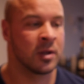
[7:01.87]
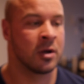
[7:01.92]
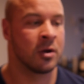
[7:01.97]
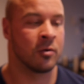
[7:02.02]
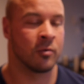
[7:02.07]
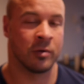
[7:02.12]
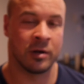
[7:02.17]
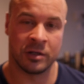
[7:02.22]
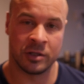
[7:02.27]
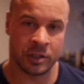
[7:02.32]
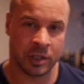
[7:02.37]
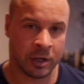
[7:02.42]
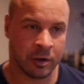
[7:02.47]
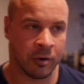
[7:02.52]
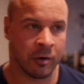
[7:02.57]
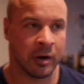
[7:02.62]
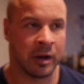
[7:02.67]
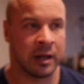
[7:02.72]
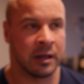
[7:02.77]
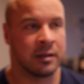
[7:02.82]

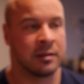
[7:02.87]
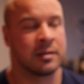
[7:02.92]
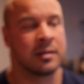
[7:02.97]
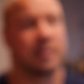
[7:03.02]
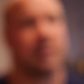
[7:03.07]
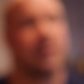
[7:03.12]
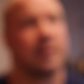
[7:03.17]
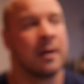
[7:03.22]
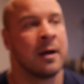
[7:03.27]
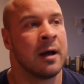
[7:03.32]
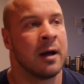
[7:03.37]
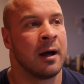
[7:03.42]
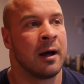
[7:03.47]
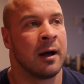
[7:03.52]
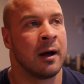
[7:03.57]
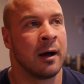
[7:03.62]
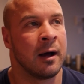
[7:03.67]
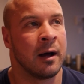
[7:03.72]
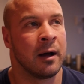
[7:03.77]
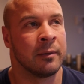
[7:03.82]
regenerate,
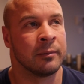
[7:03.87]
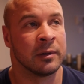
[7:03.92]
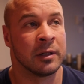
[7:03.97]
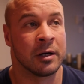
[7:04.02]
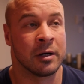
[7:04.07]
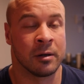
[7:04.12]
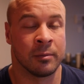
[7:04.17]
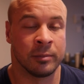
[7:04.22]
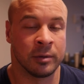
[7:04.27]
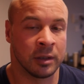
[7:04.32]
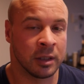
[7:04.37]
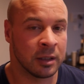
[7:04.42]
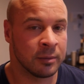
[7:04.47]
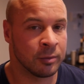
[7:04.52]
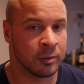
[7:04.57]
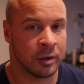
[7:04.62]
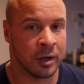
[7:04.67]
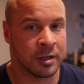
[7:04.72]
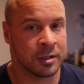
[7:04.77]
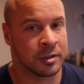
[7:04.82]
let our blood
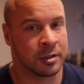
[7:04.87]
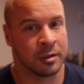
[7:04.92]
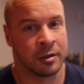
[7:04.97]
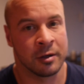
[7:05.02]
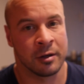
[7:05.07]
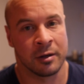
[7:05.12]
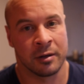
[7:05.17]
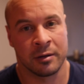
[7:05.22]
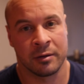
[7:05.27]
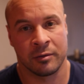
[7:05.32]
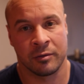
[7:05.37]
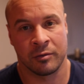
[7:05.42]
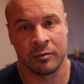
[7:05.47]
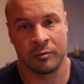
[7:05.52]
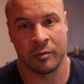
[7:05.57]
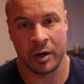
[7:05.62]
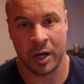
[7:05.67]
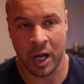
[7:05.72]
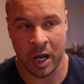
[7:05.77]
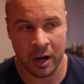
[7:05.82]
pressure
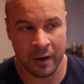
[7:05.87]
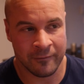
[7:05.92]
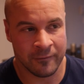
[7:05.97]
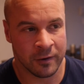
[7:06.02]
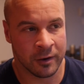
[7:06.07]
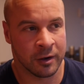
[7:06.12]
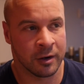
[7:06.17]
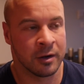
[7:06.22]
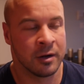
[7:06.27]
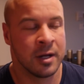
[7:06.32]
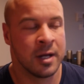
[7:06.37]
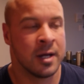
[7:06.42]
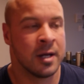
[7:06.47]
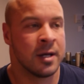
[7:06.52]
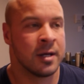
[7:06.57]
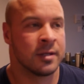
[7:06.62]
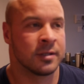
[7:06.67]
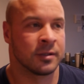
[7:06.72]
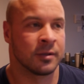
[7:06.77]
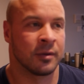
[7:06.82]
recover
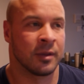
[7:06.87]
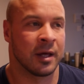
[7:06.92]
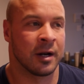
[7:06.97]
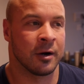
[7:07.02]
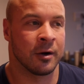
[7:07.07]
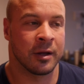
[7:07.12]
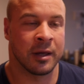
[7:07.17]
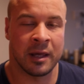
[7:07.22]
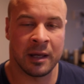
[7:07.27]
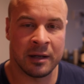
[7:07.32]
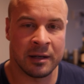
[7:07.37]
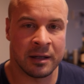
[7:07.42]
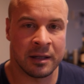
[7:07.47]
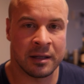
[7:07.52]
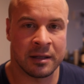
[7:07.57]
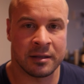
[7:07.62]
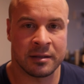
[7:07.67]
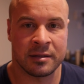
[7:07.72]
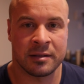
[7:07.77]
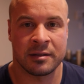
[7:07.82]
so that our
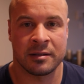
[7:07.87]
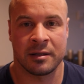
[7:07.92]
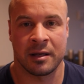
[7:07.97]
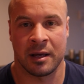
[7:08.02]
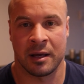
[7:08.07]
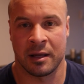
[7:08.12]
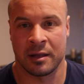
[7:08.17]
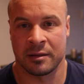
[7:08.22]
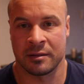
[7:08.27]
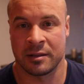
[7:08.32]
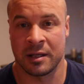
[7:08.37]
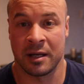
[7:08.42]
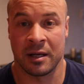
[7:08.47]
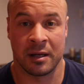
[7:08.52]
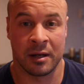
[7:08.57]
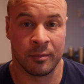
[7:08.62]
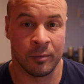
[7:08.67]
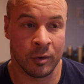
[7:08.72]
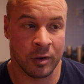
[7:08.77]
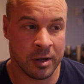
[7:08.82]
kidneys can
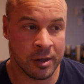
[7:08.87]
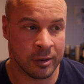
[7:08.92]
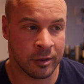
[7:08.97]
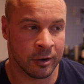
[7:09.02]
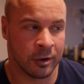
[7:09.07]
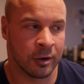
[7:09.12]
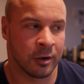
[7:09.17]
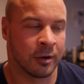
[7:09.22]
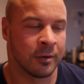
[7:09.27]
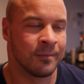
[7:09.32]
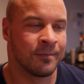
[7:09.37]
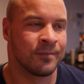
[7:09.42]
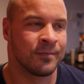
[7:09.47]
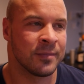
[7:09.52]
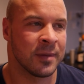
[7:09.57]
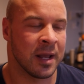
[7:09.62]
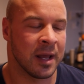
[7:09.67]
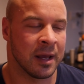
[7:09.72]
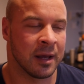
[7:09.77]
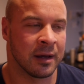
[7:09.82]
take a breather
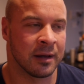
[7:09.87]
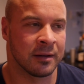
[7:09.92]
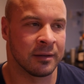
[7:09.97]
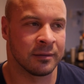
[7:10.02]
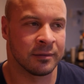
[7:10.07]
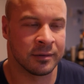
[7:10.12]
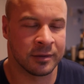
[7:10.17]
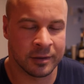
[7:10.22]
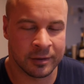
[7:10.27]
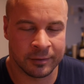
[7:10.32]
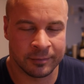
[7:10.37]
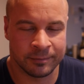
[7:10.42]
and